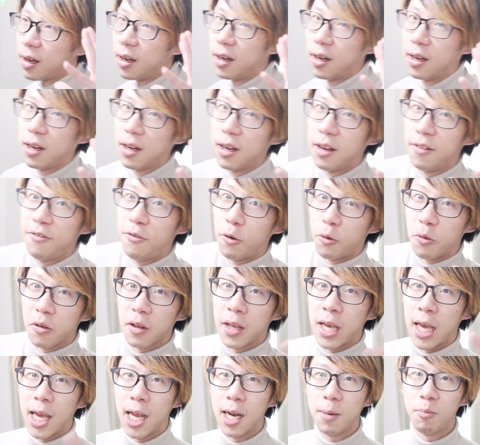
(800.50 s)
for
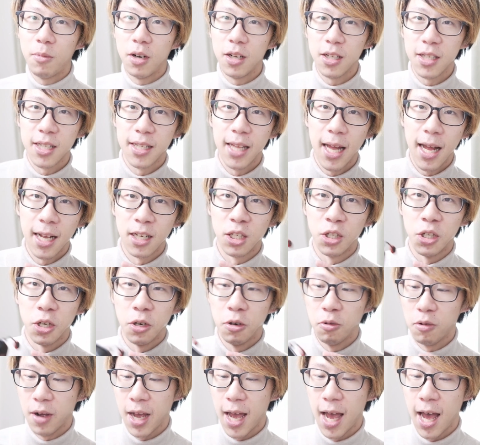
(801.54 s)
cameras that
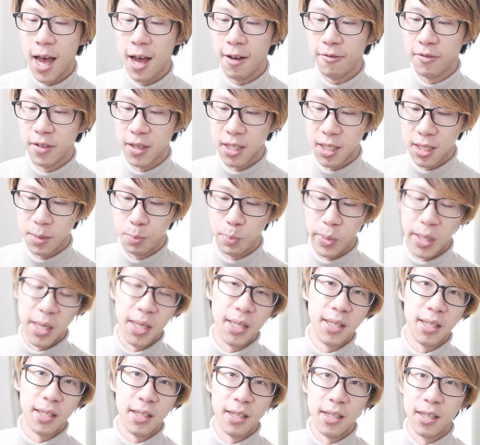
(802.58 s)
don't have this
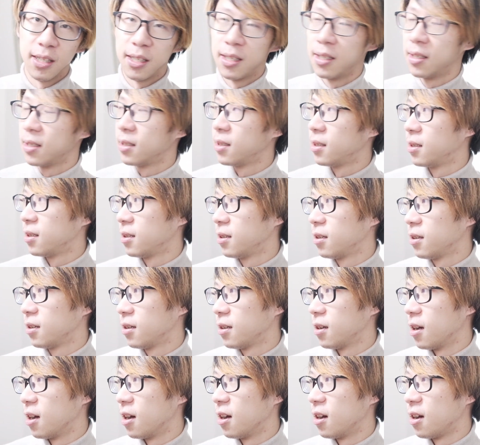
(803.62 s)
PC
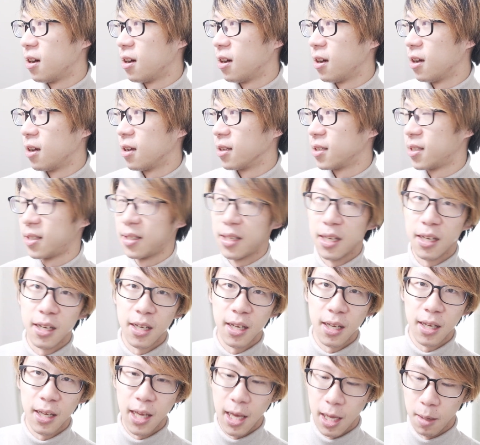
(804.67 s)

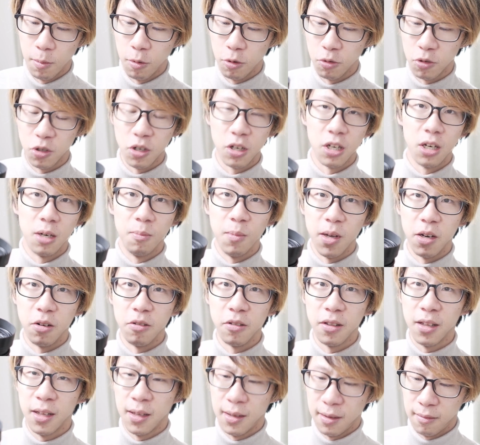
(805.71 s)
sync cable
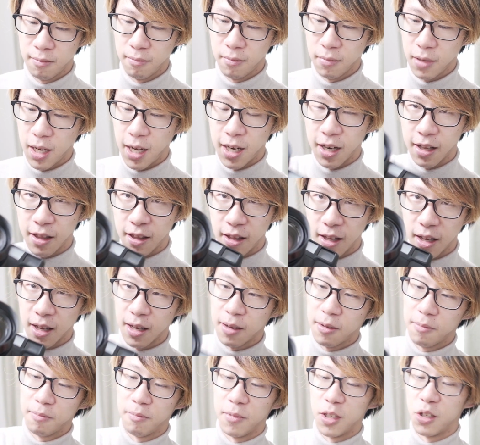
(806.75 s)
terminal kind of thing,
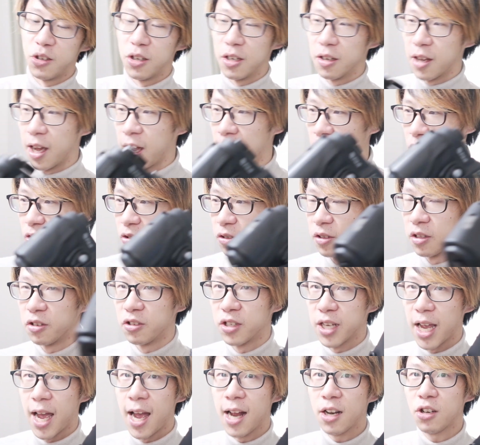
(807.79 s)
magic actually,
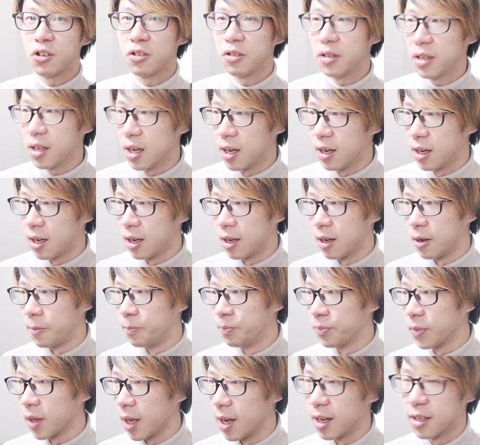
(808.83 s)
there's actually a
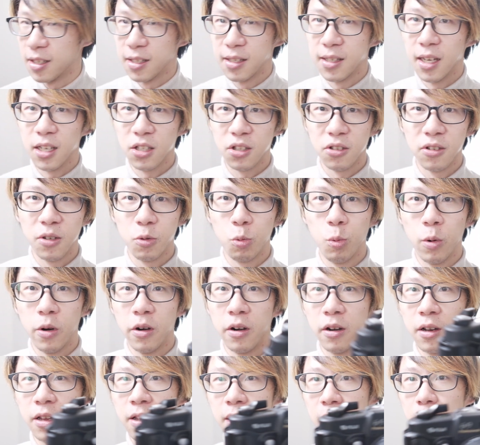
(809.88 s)
accessory
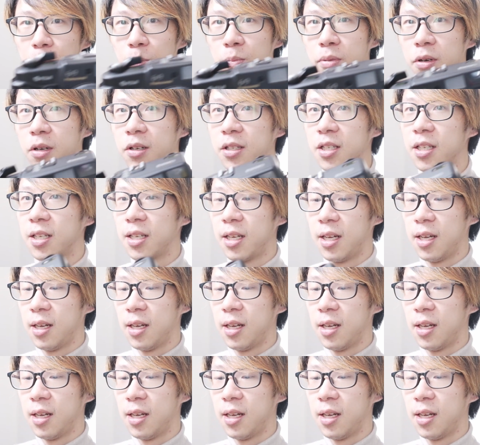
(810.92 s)
where you can put